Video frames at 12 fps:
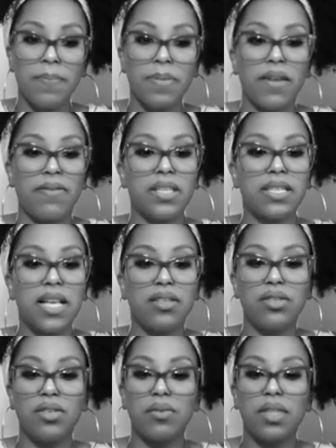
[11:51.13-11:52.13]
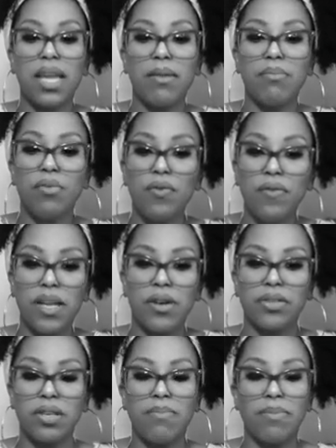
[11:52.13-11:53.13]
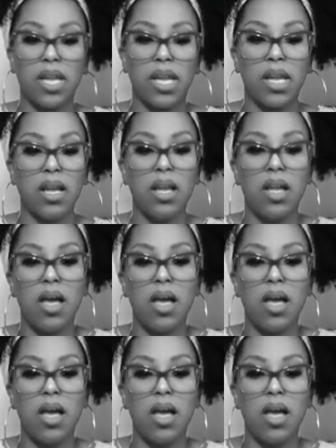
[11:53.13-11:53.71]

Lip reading: If this has to do with like moving or something,